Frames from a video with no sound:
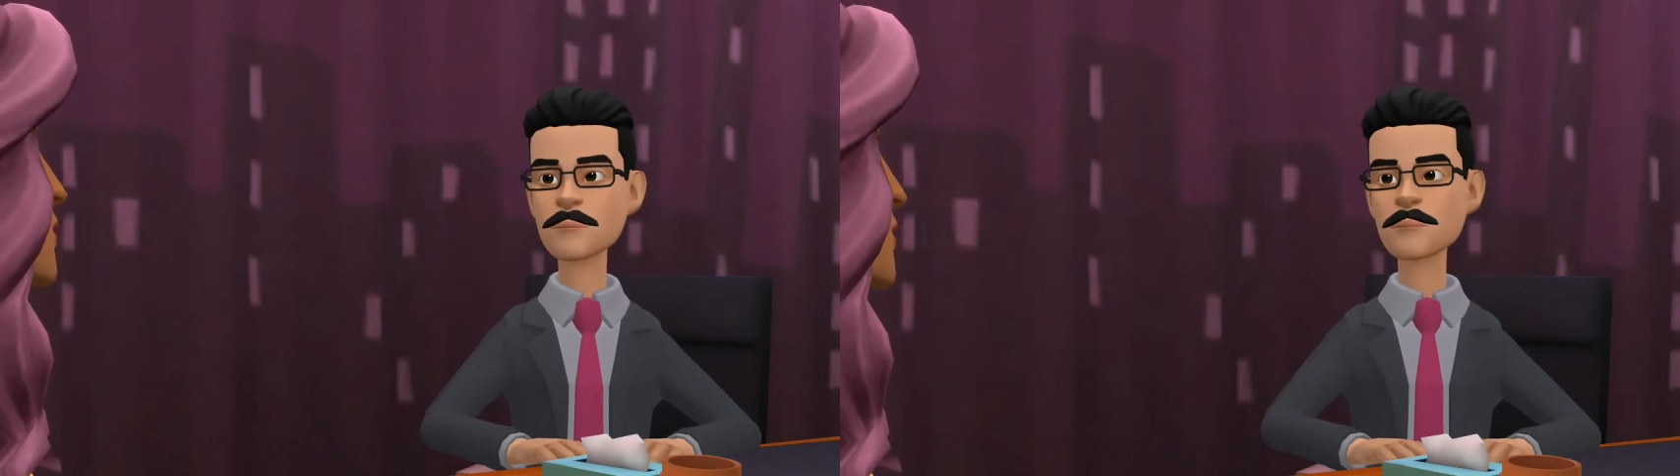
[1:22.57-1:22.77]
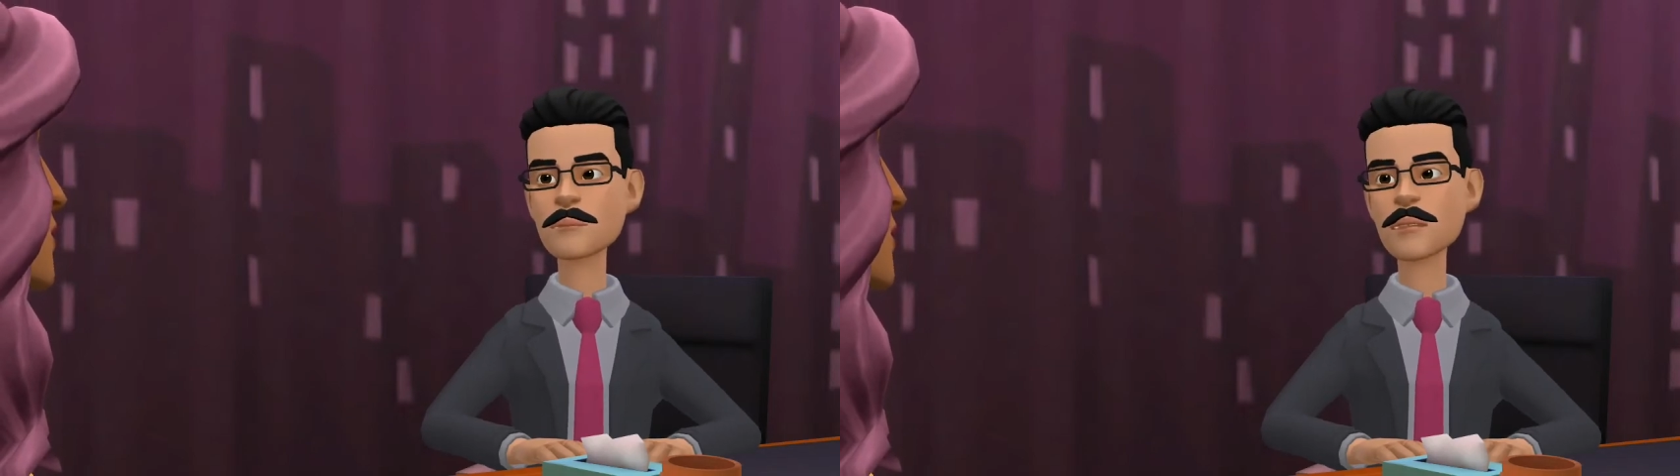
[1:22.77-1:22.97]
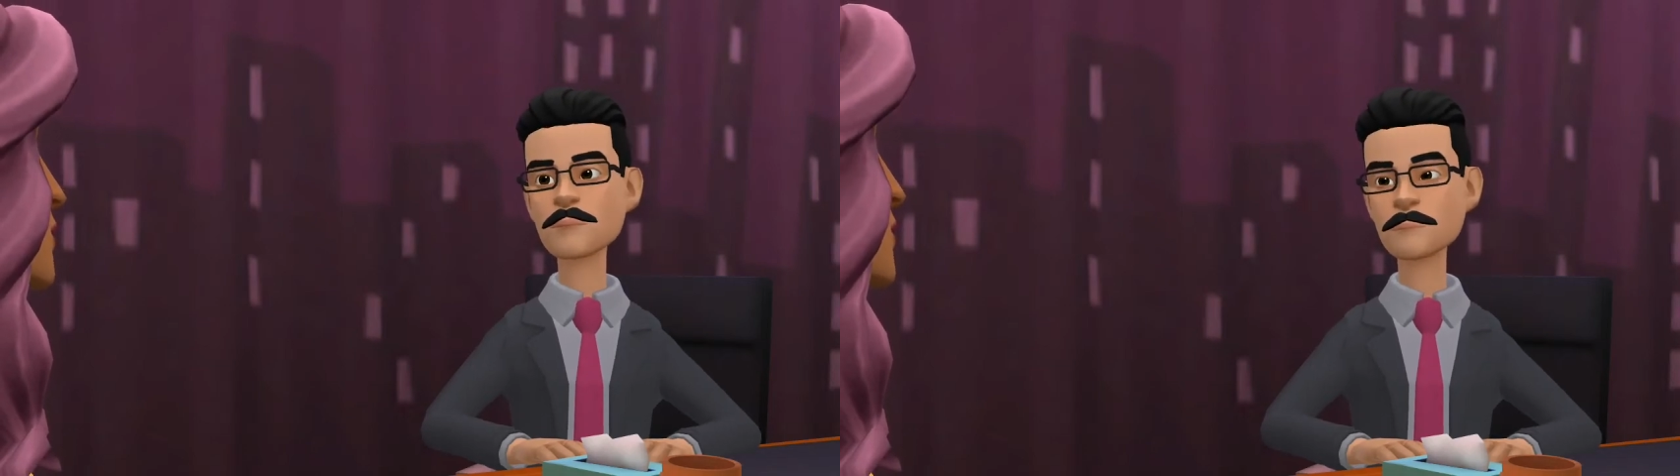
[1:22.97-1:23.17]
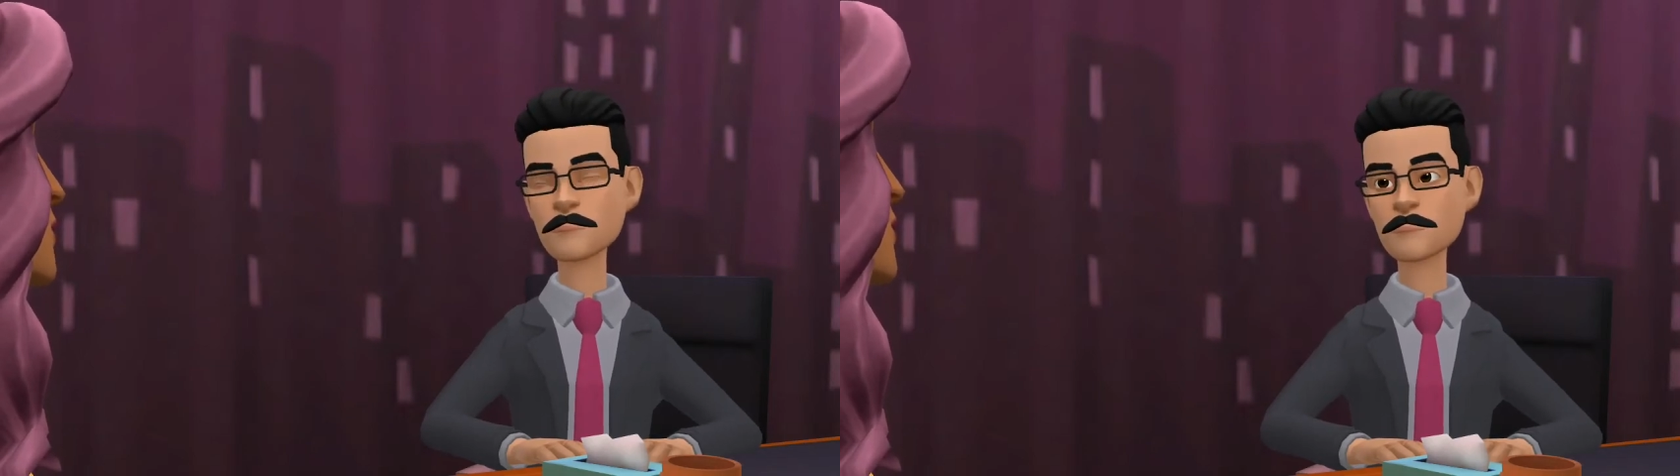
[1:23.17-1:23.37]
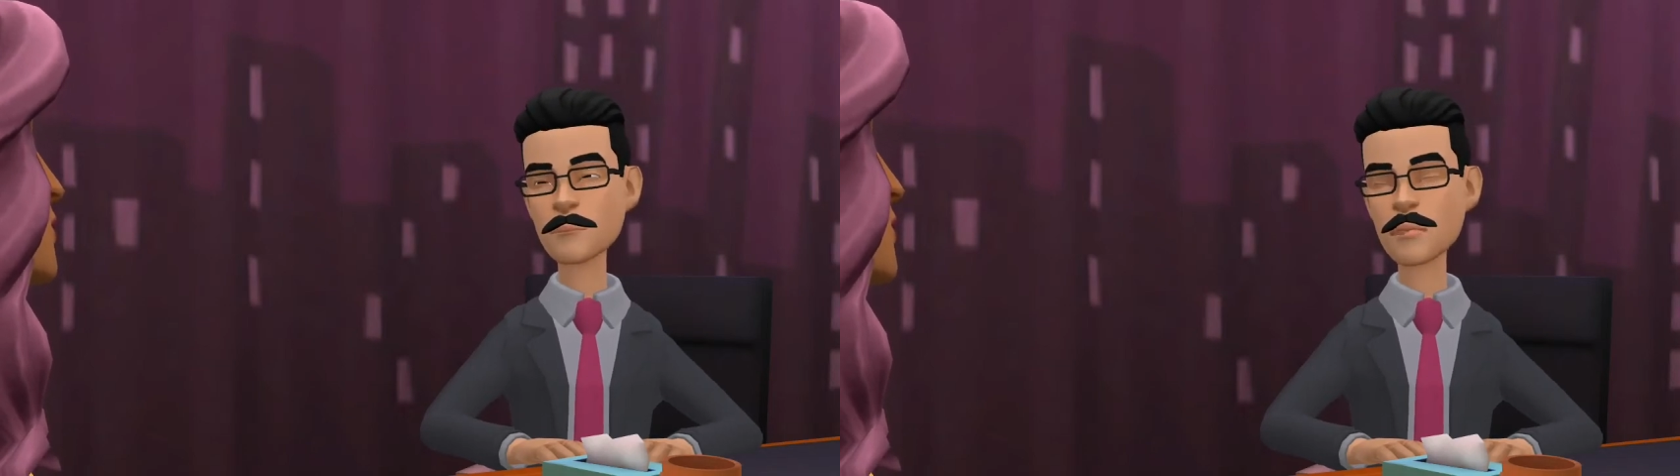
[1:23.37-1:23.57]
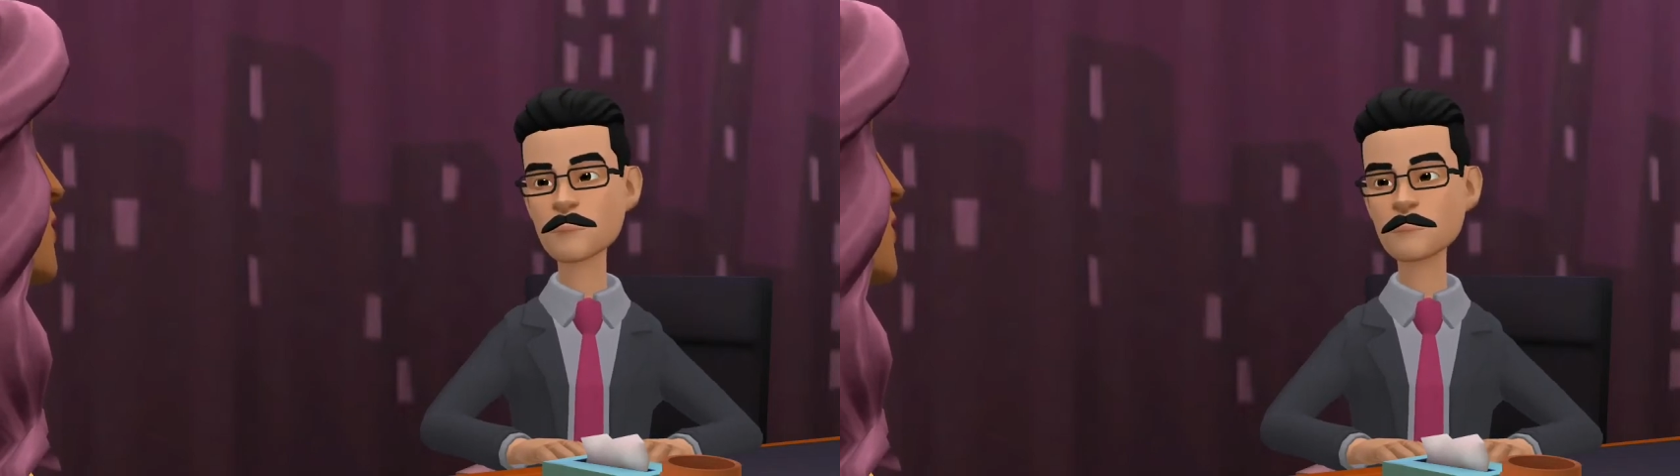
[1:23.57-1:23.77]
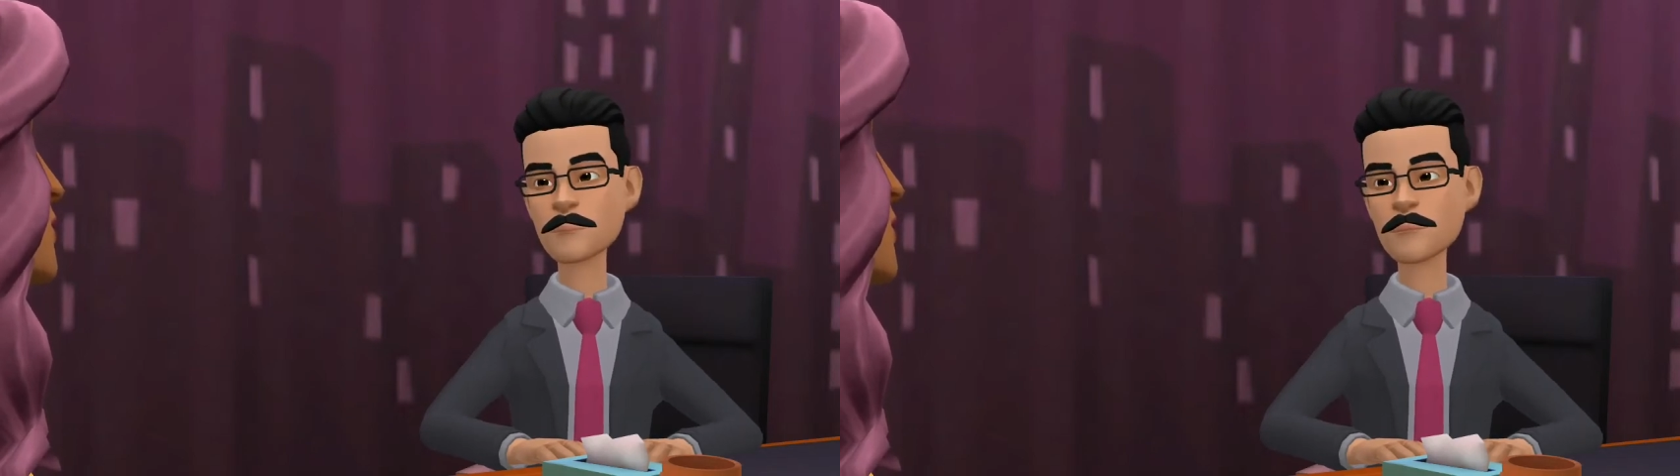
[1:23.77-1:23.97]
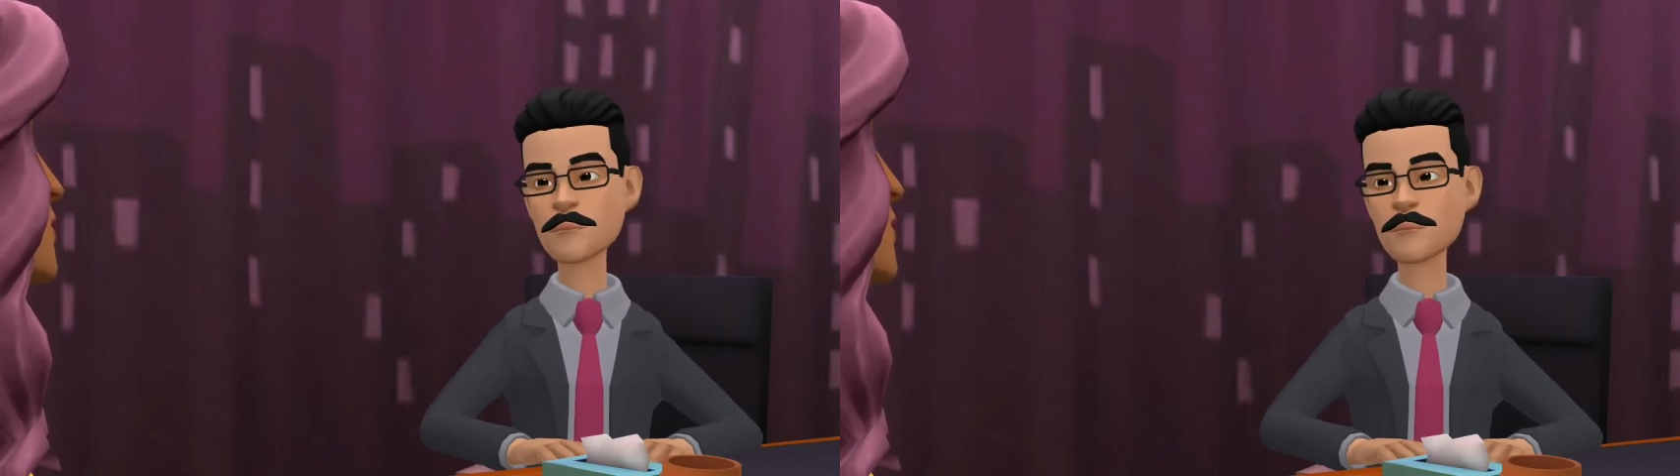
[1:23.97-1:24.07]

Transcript: is also your last.